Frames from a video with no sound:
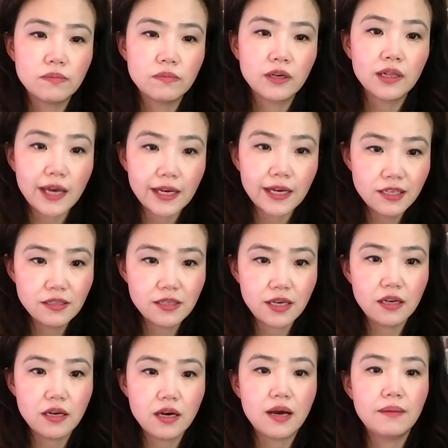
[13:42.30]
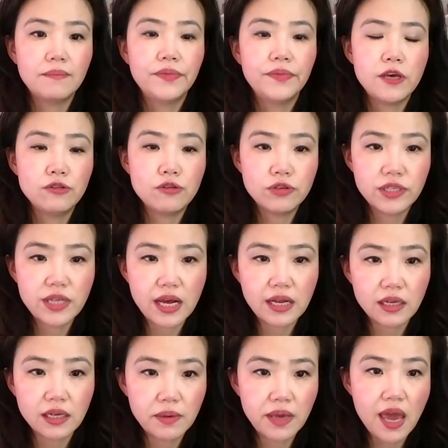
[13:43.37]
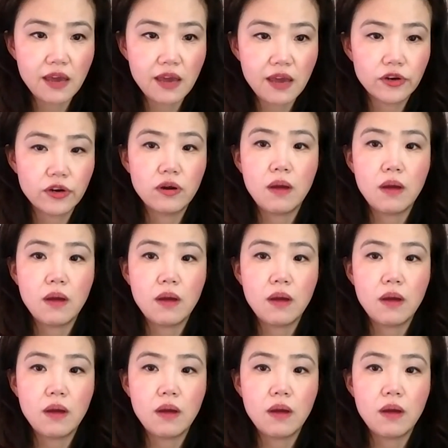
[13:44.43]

collecting data, understanding behavior,